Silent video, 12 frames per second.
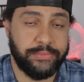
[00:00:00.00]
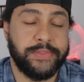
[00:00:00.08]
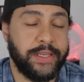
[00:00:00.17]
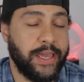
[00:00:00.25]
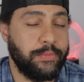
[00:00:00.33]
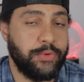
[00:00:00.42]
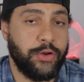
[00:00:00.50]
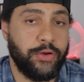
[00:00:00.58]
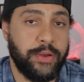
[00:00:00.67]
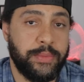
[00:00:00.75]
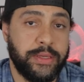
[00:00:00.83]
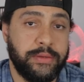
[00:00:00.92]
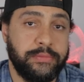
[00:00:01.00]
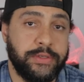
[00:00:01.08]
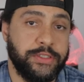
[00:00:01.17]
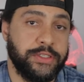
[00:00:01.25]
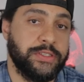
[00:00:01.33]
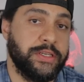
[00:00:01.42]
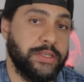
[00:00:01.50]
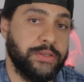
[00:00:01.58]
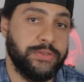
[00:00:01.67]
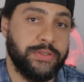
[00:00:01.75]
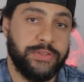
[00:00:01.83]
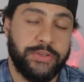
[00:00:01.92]
To get programming, you just need to
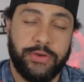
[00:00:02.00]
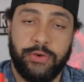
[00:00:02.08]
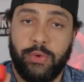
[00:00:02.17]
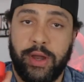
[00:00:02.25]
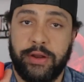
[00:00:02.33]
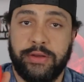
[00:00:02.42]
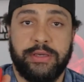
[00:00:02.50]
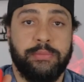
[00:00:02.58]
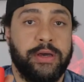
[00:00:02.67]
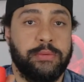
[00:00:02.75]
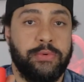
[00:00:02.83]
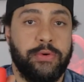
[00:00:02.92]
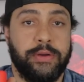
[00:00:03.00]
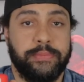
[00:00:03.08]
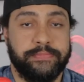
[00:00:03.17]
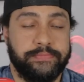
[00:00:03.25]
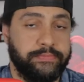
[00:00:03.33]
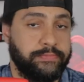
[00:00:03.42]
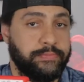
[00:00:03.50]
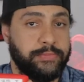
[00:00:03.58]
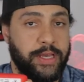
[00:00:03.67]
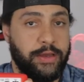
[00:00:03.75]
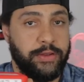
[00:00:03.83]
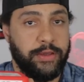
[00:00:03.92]
use the serial wire debug port
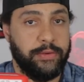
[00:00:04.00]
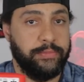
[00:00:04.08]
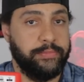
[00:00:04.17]
down here.